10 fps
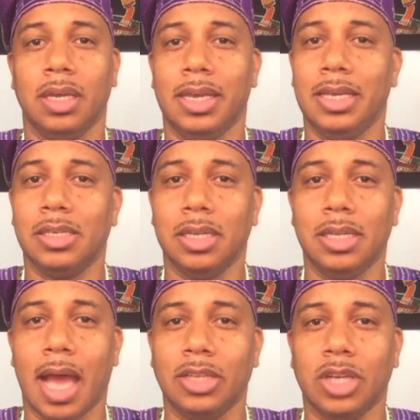easily
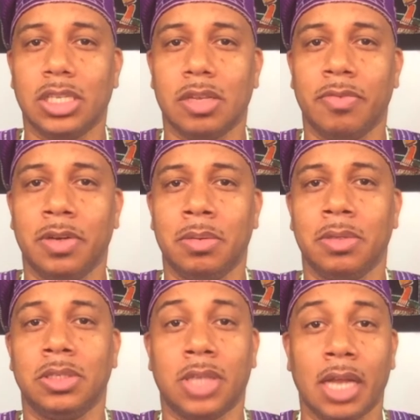digestible,
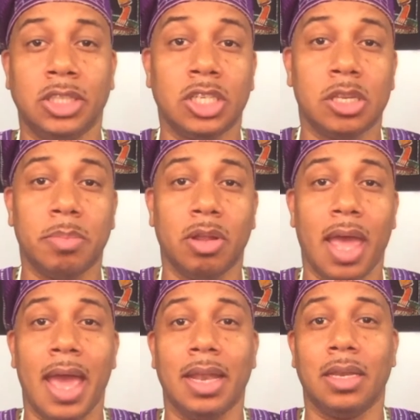
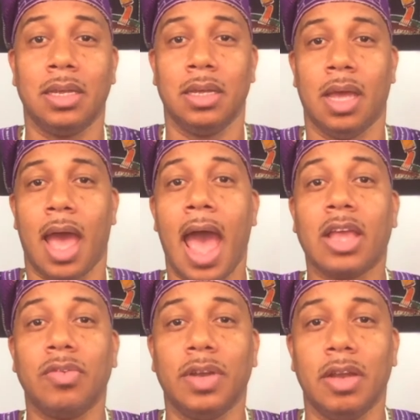and
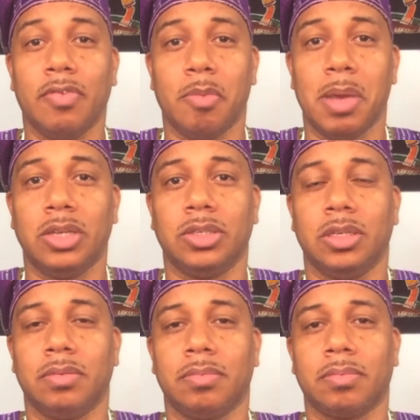accurate information